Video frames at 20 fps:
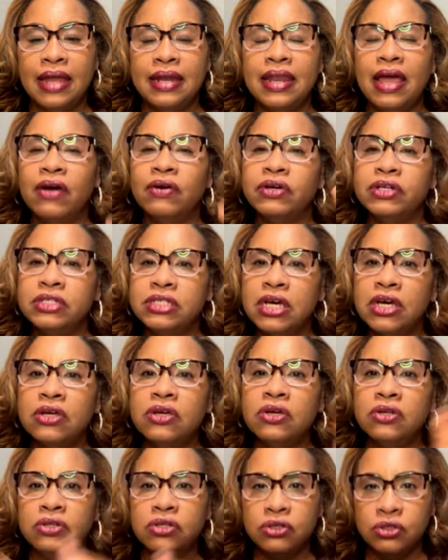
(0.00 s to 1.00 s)
Now, I'm going to tell
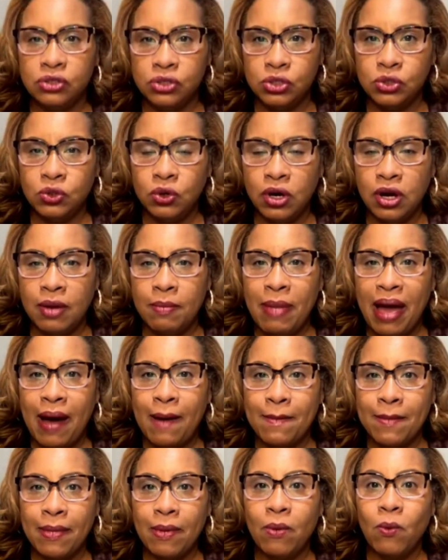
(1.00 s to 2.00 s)
you a little story
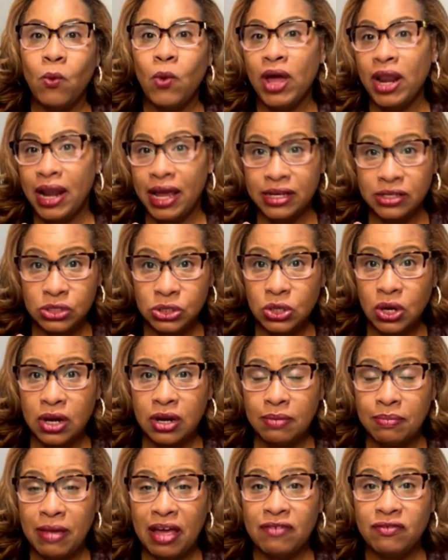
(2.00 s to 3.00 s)
about when I
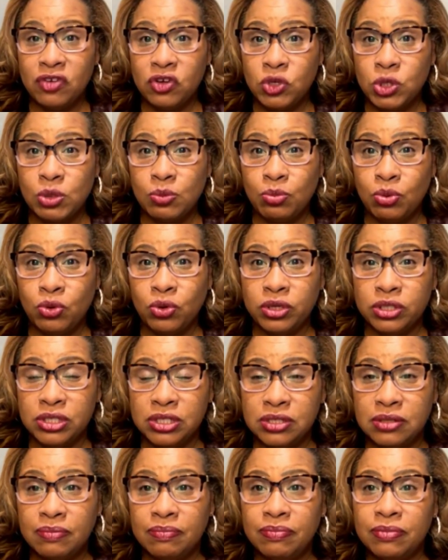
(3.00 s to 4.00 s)
started my vision
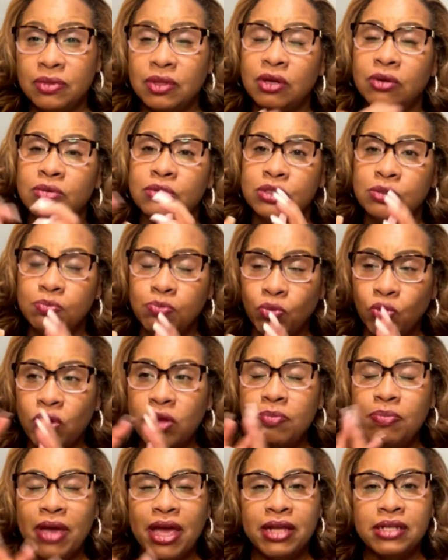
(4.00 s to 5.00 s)
boards. It was
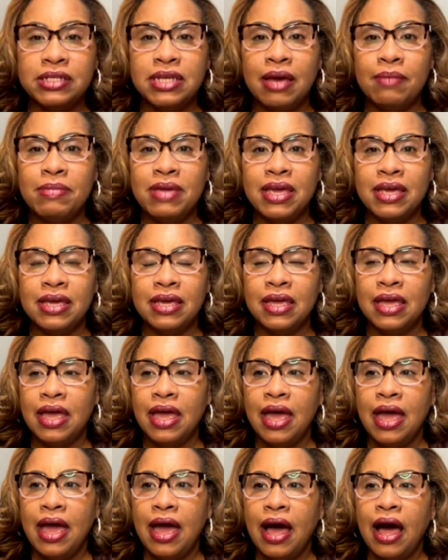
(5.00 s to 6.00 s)
pre-pandemic.
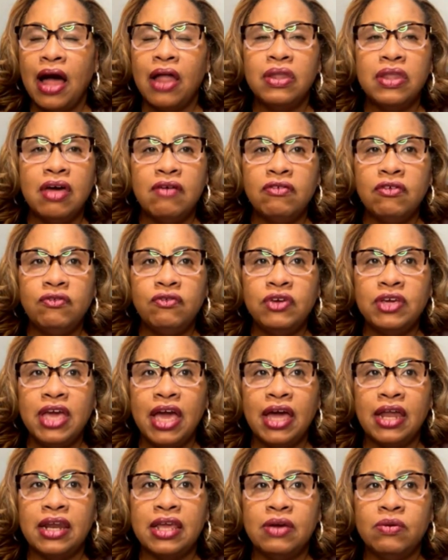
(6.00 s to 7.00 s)
I'll never
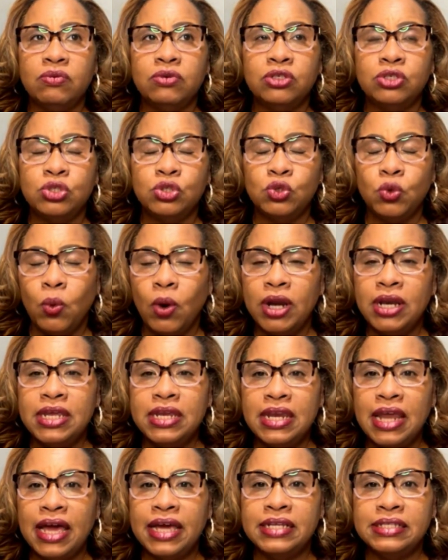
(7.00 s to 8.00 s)
forget. It was
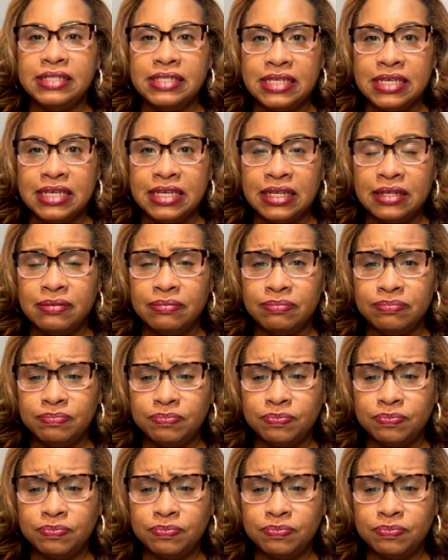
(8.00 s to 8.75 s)
2019.